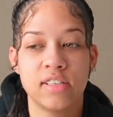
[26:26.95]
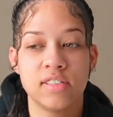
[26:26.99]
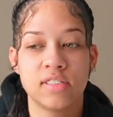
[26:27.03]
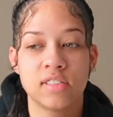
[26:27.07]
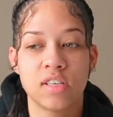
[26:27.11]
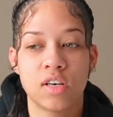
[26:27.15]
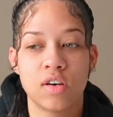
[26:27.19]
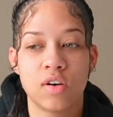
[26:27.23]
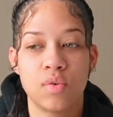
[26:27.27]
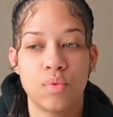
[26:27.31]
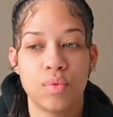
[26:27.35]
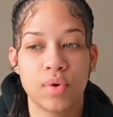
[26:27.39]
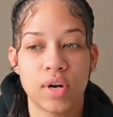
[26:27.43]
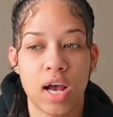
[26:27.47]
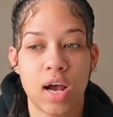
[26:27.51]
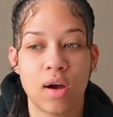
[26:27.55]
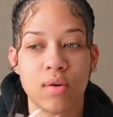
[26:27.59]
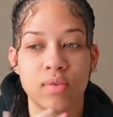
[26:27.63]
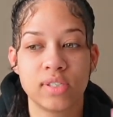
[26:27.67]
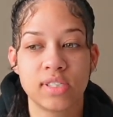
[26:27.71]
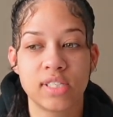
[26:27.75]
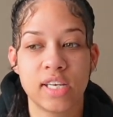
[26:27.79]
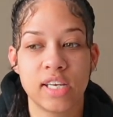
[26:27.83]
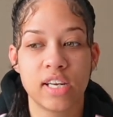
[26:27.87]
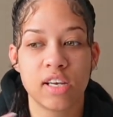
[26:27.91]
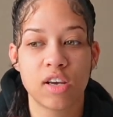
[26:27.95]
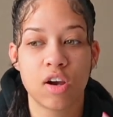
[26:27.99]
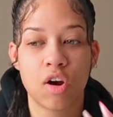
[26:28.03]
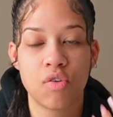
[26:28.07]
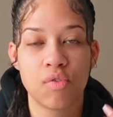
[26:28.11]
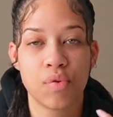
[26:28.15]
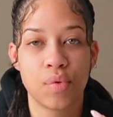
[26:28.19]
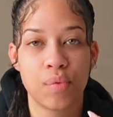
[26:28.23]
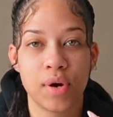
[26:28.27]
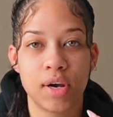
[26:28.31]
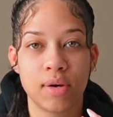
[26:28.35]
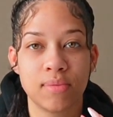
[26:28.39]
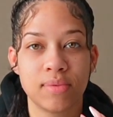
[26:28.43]
So when I was getting
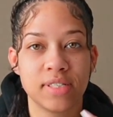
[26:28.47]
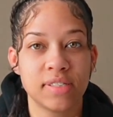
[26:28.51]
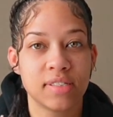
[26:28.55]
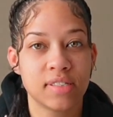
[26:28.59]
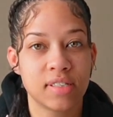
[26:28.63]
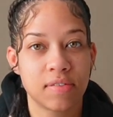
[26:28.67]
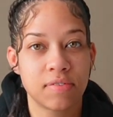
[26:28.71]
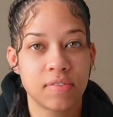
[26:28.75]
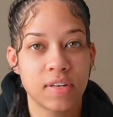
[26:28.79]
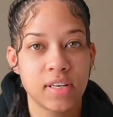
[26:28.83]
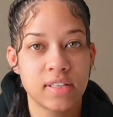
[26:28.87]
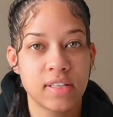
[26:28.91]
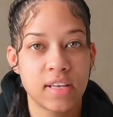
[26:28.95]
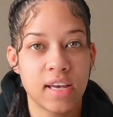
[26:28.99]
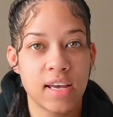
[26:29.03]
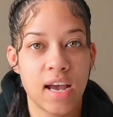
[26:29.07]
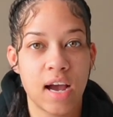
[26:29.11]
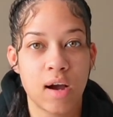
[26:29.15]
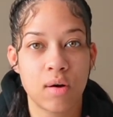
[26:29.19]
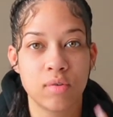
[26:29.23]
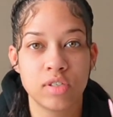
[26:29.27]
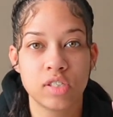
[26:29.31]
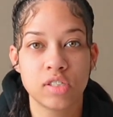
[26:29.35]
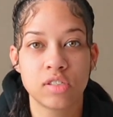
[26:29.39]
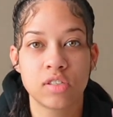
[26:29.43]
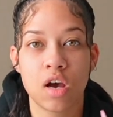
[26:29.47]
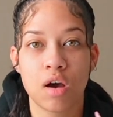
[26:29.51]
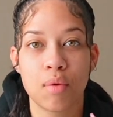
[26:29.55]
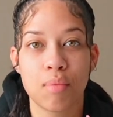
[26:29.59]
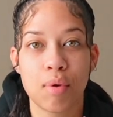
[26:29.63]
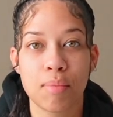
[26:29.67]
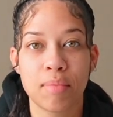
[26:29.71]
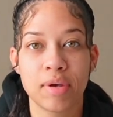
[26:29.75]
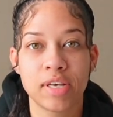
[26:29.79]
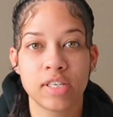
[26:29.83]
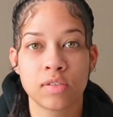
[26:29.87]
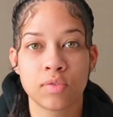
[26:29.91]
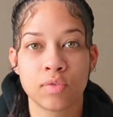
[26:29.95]
overwhelmed and stuff like that, I would just call my
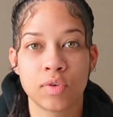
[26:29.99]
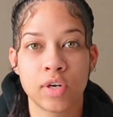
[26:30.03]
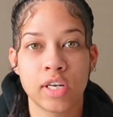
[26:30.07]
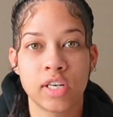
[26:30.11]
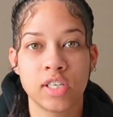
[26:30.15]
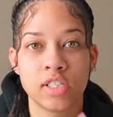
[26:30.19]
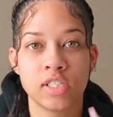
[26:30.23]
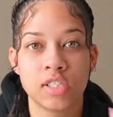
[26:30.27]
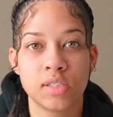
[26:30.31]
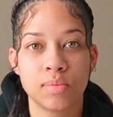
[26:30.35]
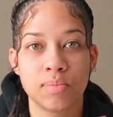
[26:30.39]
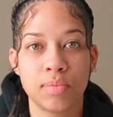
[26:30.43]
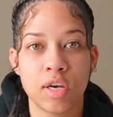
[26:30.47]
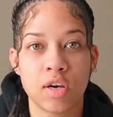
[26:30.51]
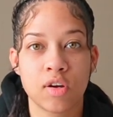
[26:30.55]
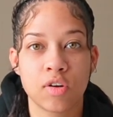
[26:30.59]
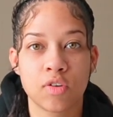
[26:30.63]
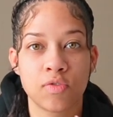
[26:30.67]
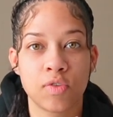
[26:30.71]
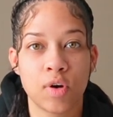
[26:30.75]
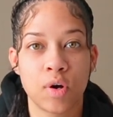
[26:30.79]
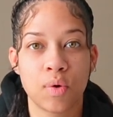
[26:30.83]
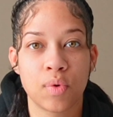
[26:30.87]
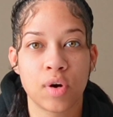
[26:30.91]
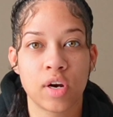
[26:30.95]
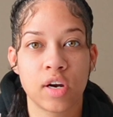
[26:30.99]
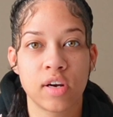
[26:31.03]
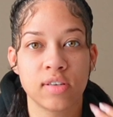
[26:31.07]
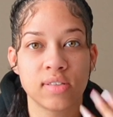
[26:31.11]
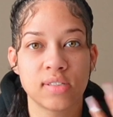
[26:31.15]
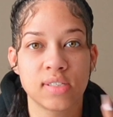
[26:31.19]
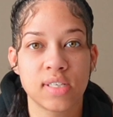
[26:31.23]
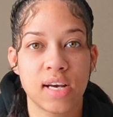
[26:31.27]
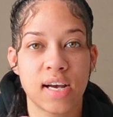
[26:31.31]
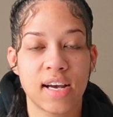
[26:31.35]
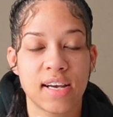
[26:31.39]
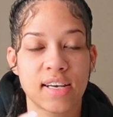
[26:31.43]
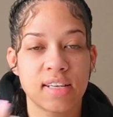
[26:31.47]
best friend and just be on the phone with her
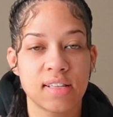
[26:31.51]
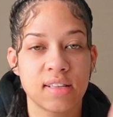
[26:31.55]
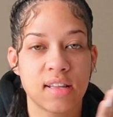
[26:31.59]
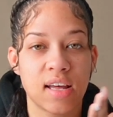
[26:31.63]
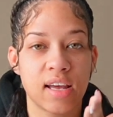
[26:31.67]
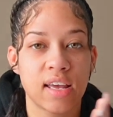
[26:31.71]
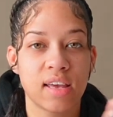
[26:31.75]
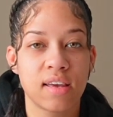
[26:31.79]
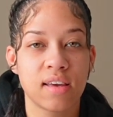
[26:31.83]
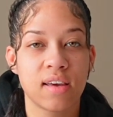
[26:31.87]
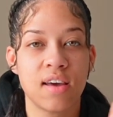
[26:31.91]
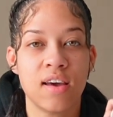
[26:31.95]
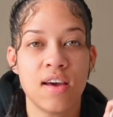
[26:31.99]
until I could like